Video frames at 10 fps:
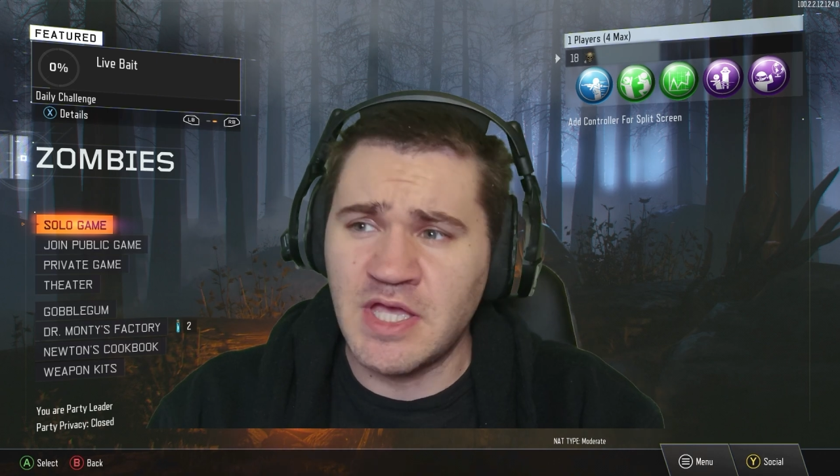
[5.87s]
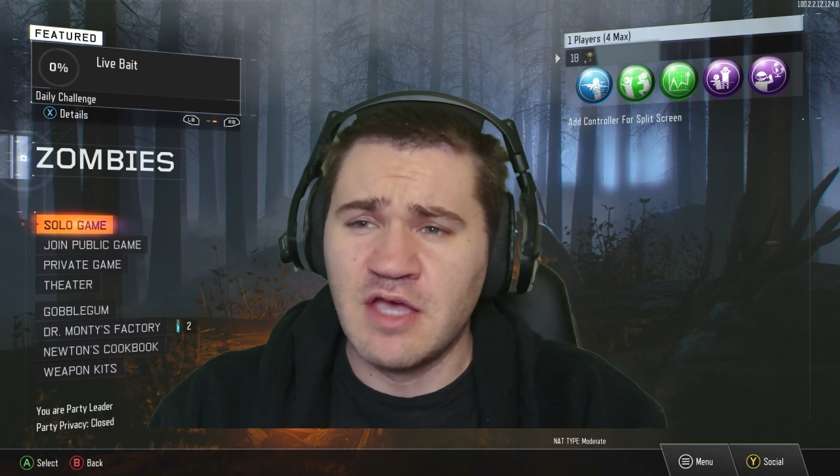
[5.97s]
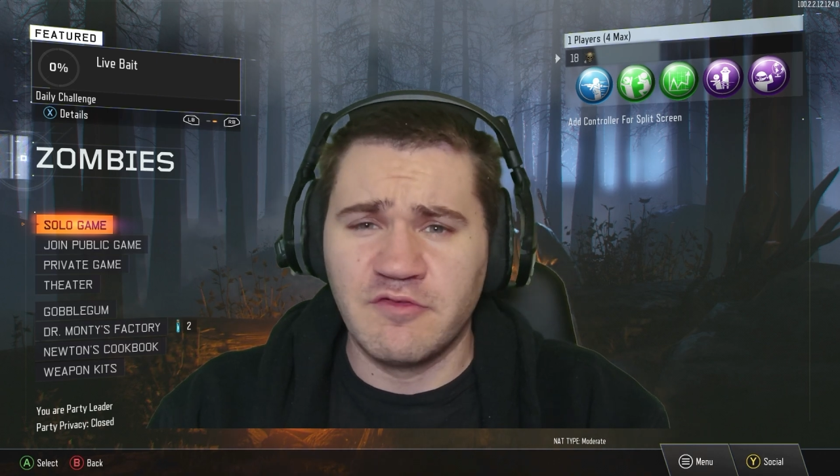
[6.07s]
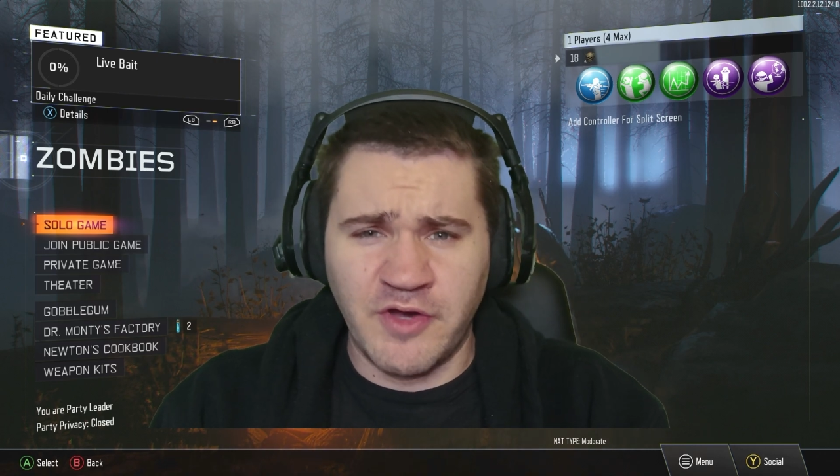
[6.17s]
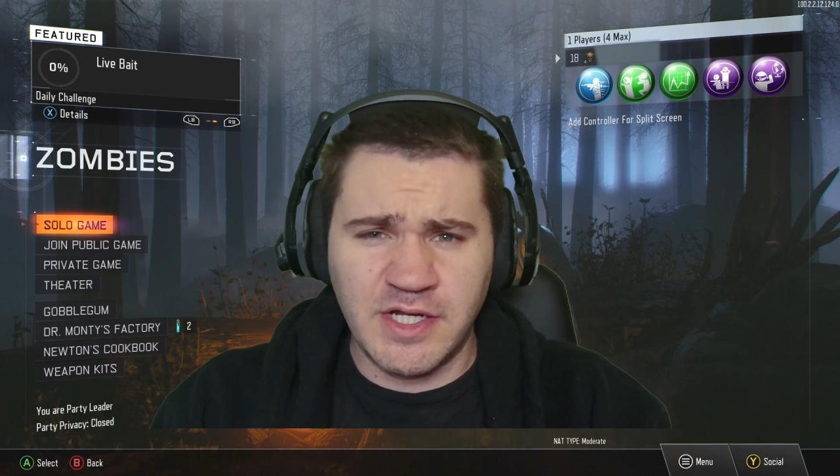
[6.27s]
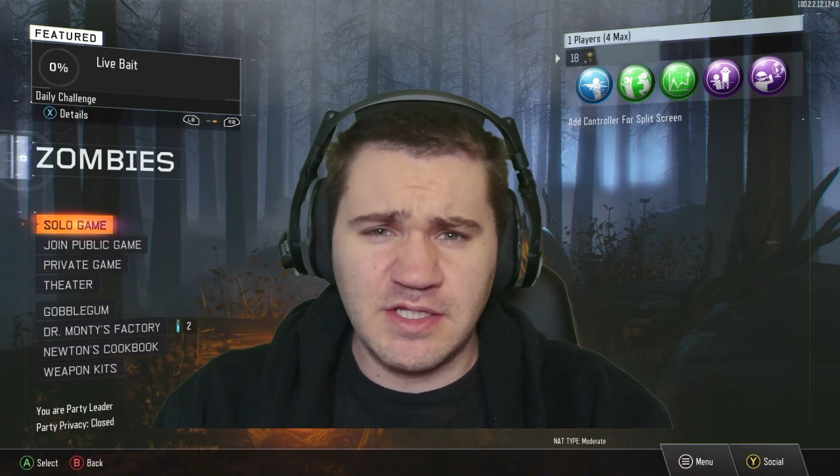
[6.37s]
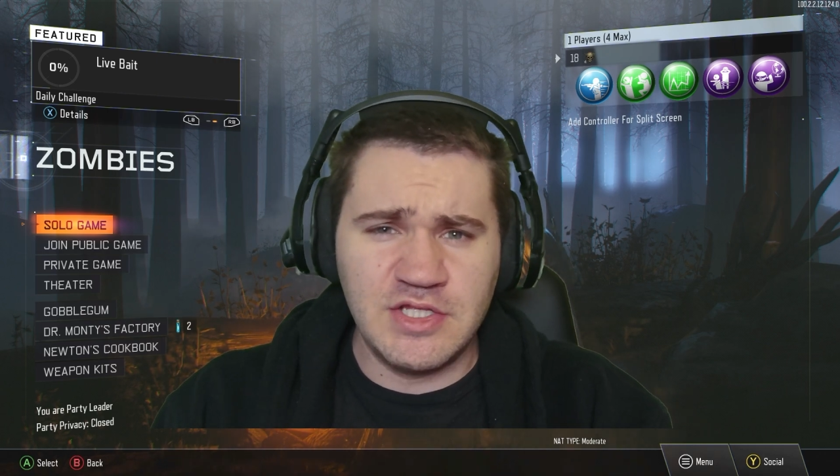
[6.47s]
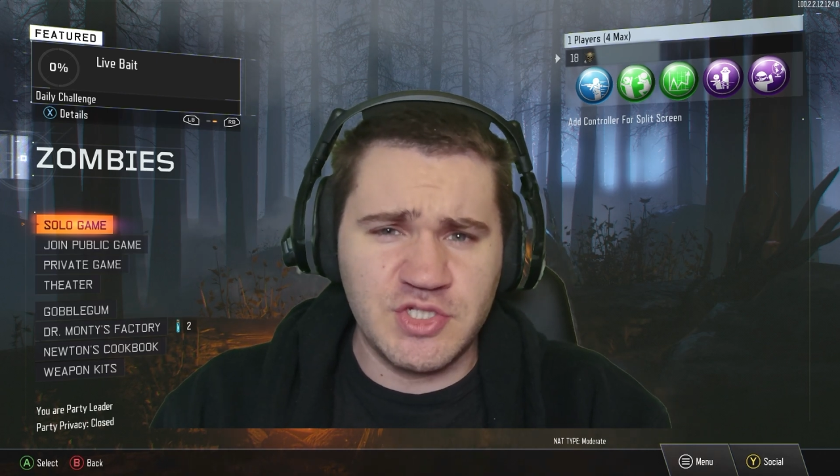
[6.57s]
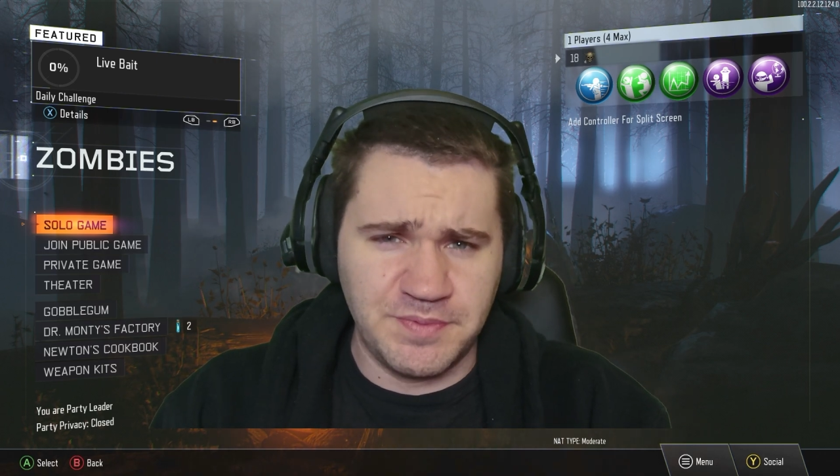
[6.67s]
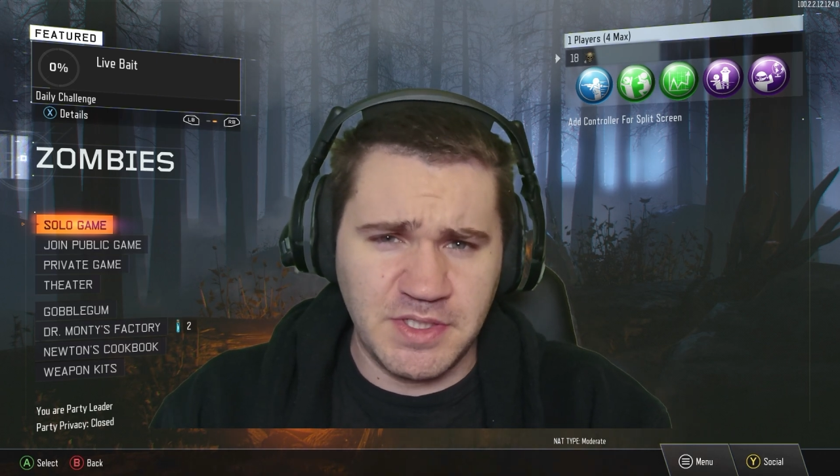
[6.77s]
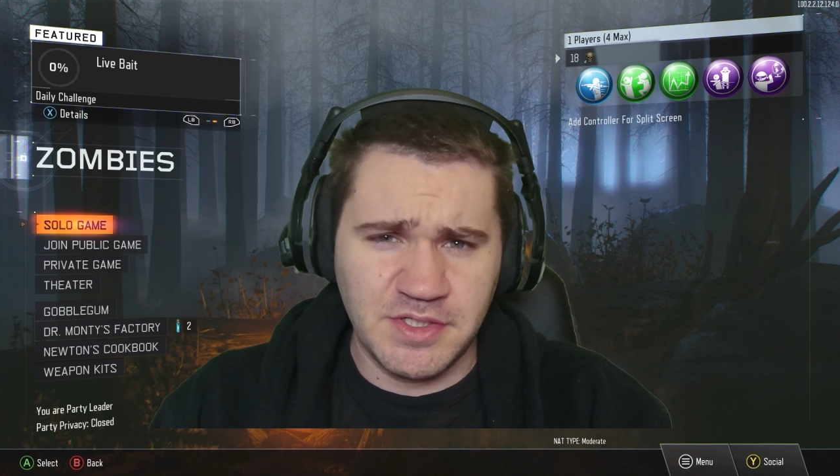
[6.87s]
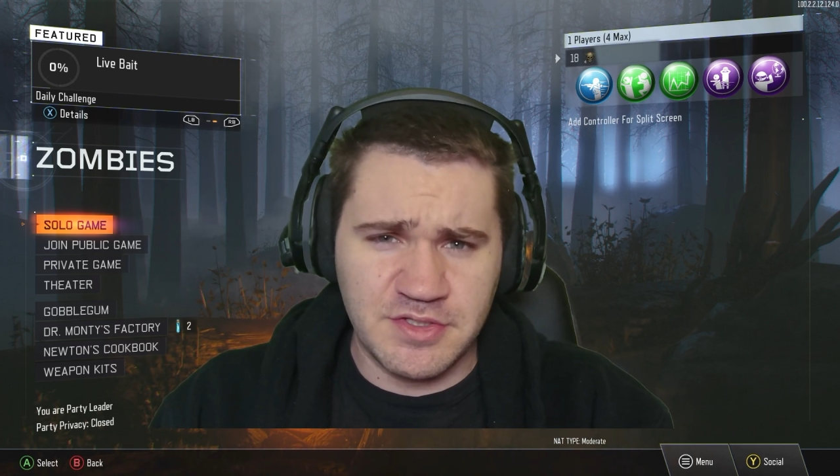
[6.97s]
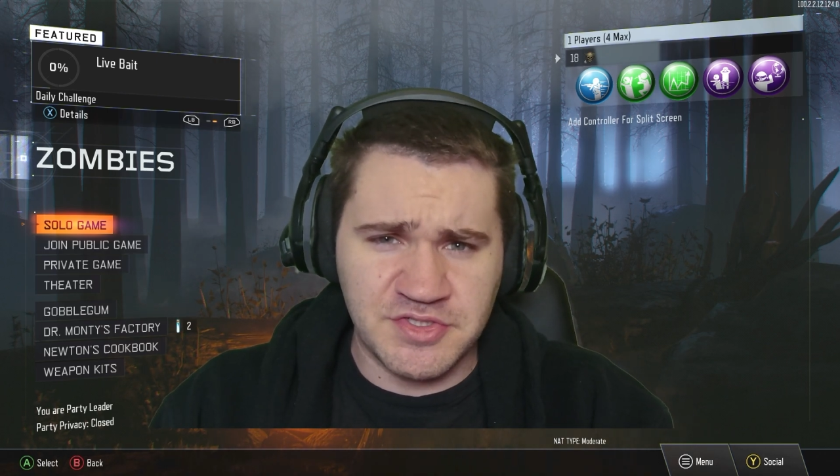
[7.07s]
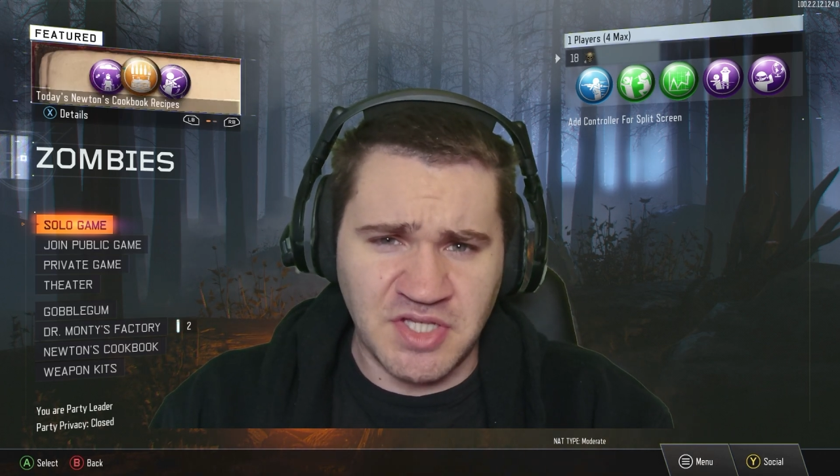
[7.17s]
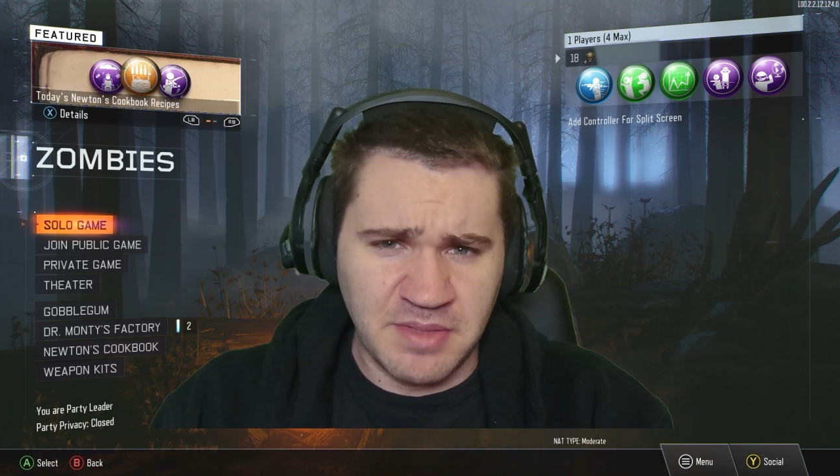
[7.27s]
Finally jumping into the
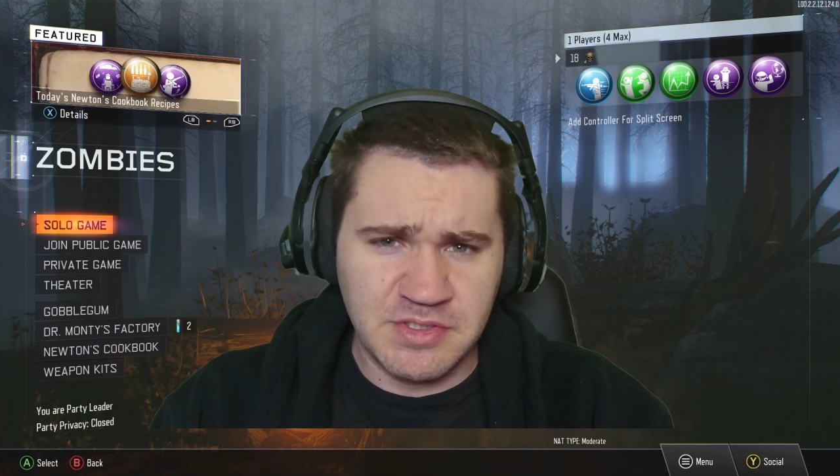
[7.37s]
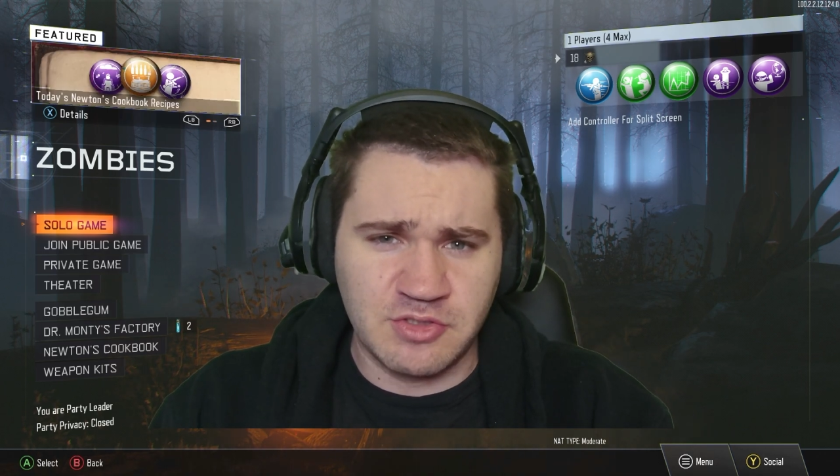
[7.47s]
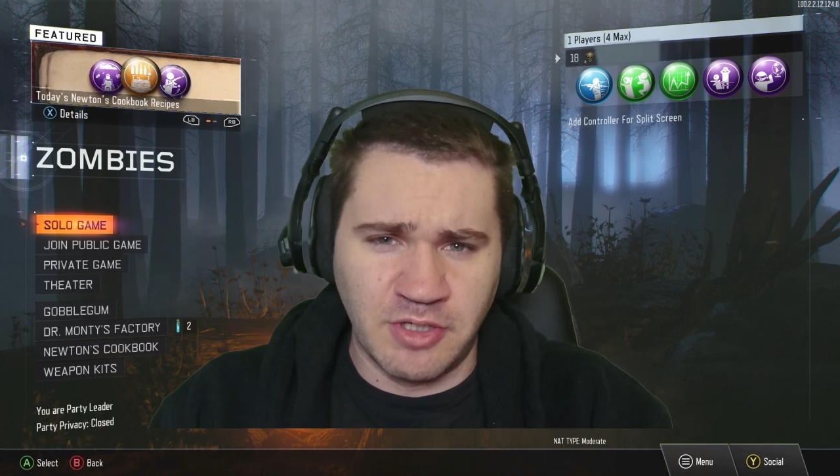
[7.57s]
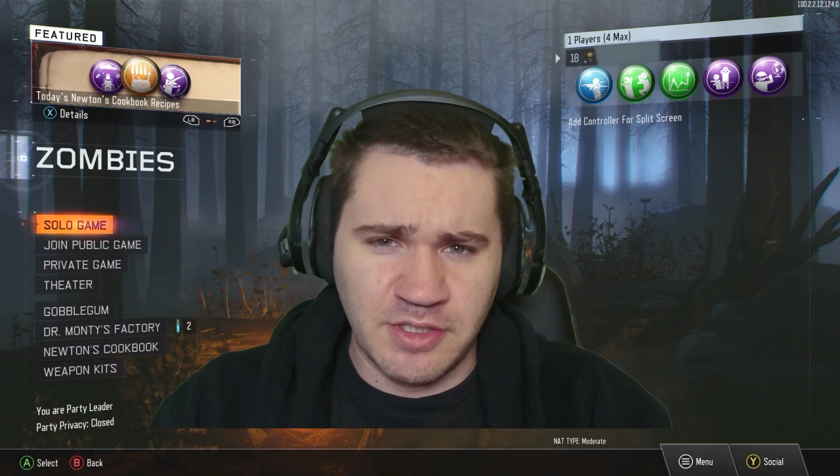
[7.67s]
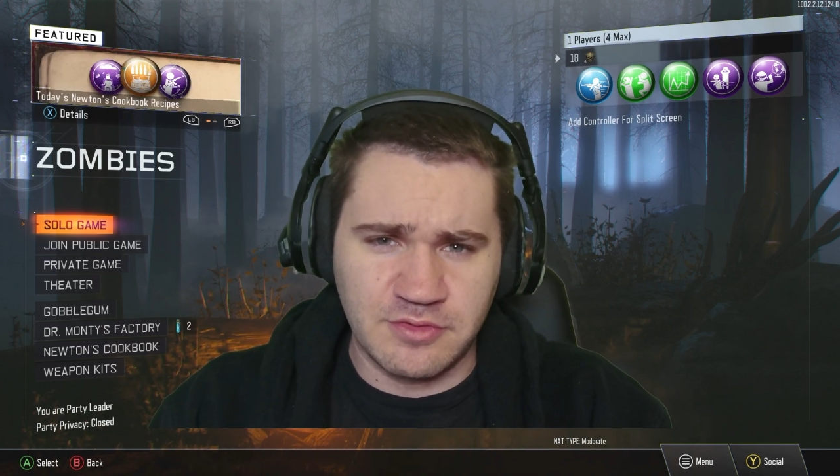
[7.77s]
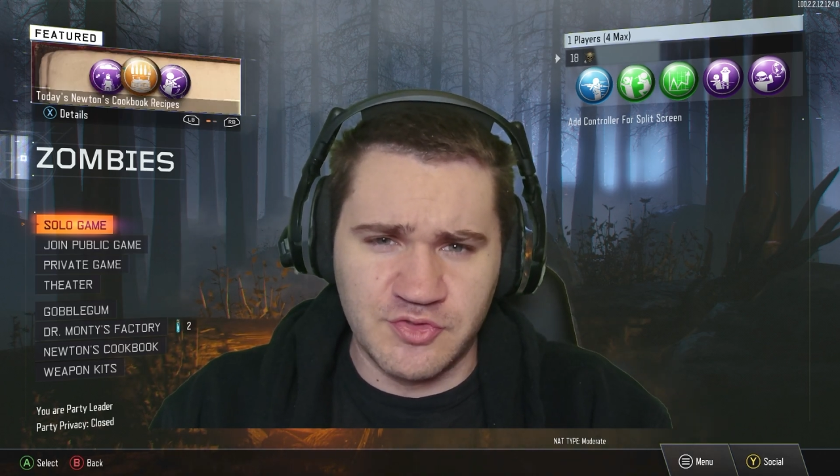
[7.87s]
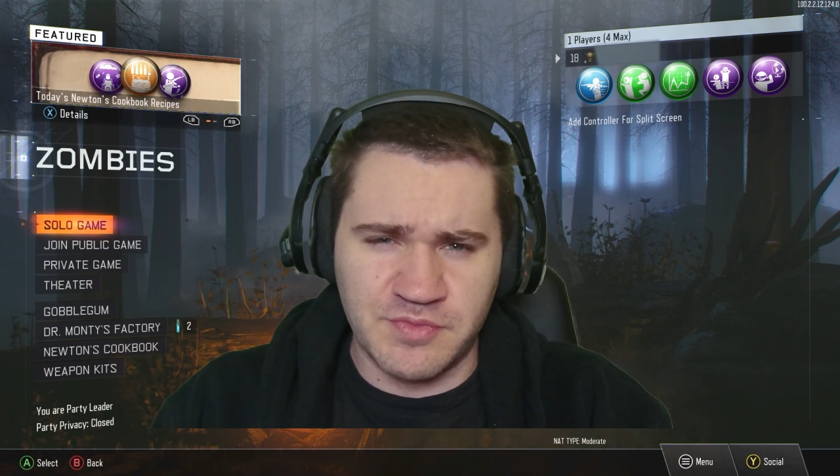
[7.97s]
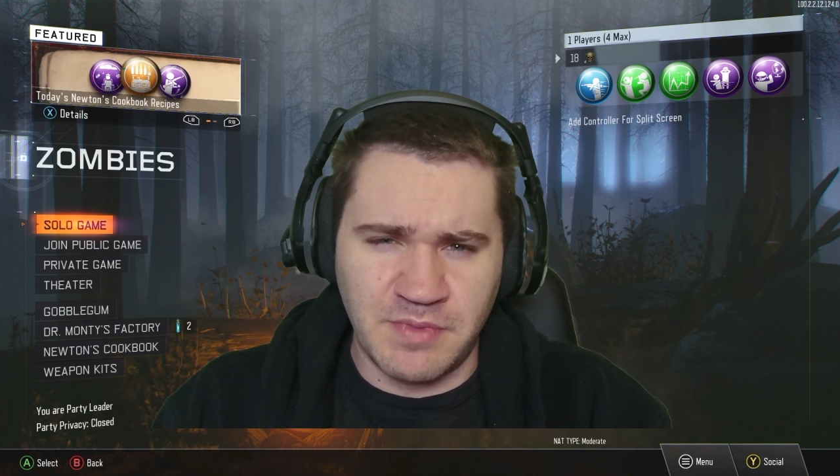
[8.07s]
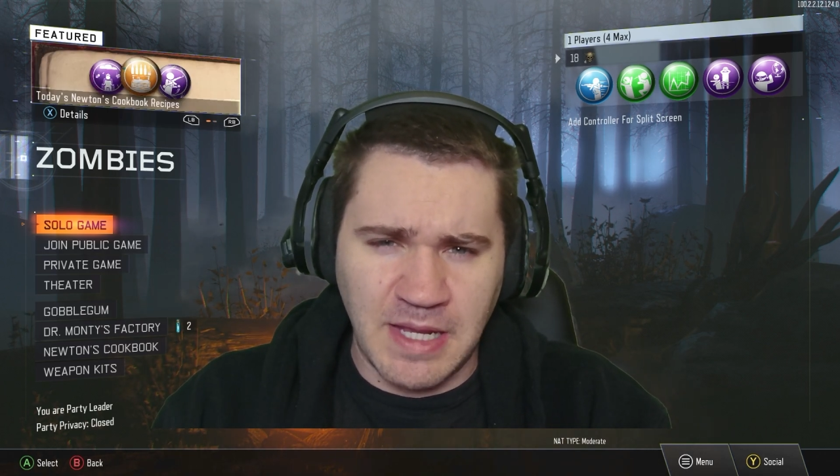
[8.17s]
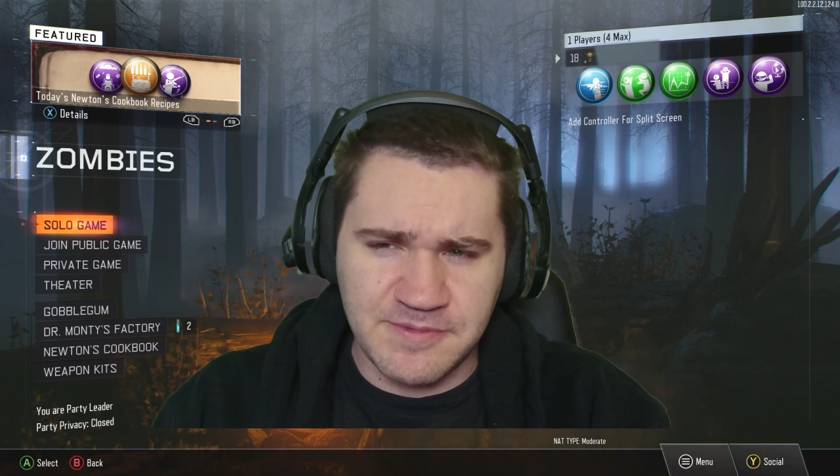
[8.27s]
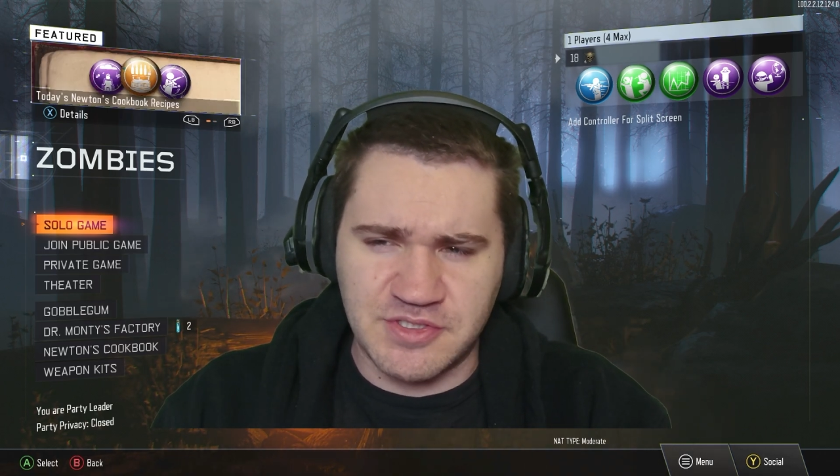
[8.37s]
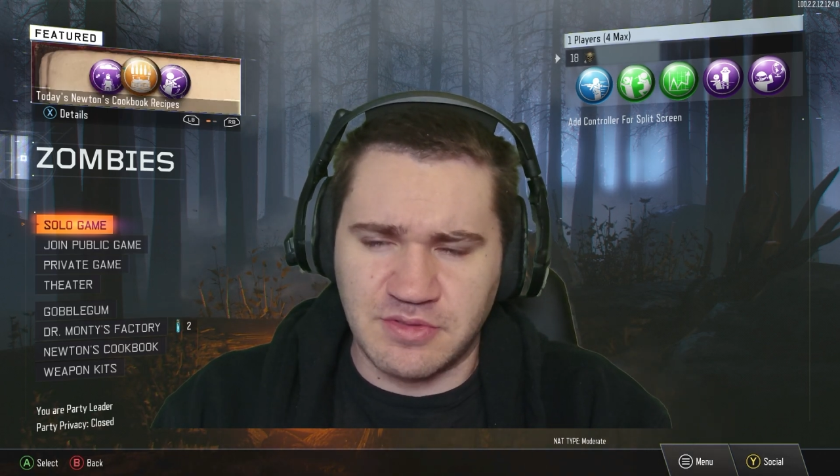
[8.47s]
Zombie Chronicles maps here.